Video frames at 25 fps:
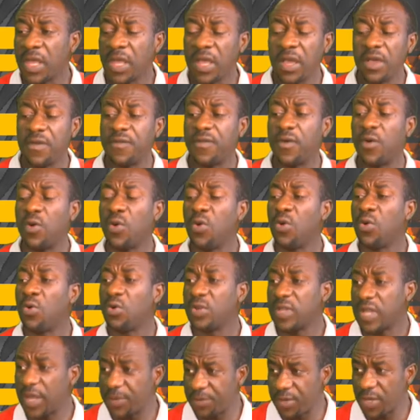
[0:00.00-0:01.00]
For
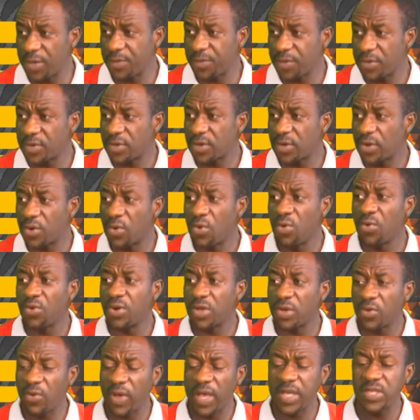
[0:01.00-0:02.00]
older people who
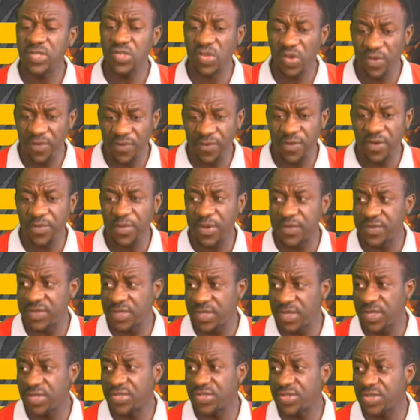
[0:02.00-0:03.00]
require some form of
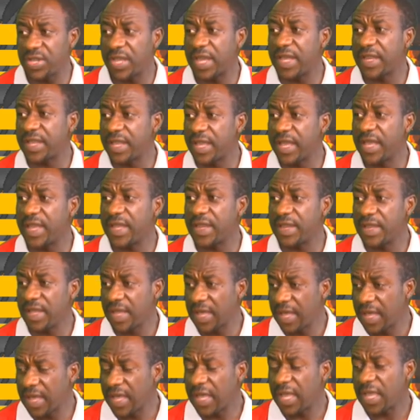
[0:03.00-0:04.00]
surgery at the end,
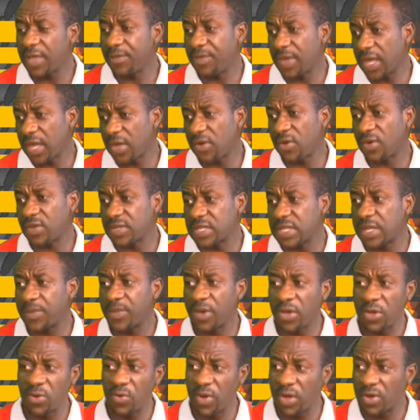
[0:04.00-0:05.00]
it may cost
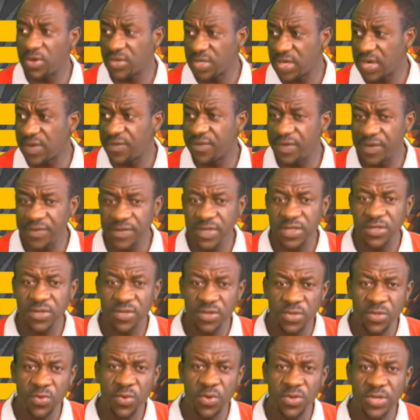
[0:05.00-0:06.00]
about 150 to
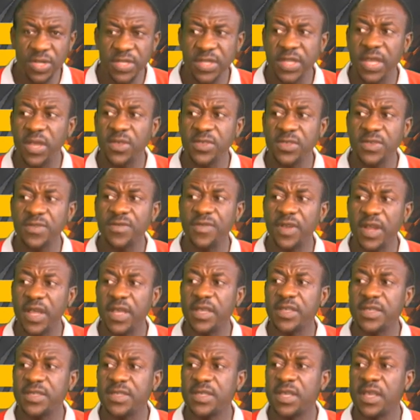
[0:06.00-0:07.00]
200,000
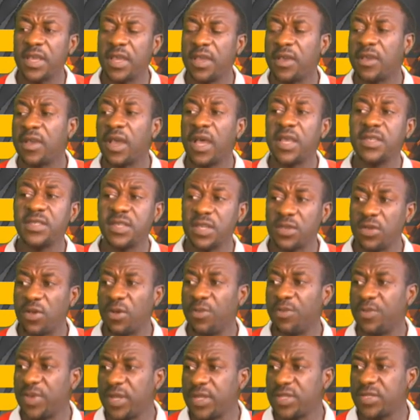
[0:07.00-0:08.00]
francs as a
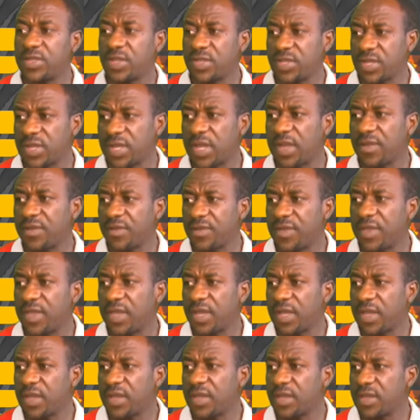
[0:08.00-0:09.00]
complete surgical fee and
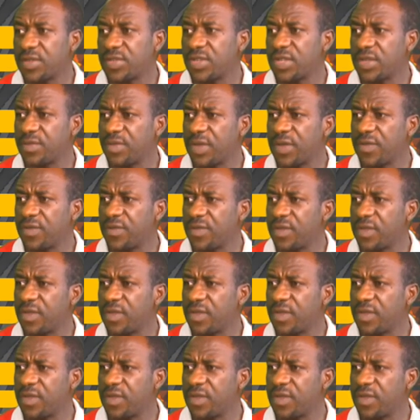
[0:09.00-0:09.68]
treatment fee.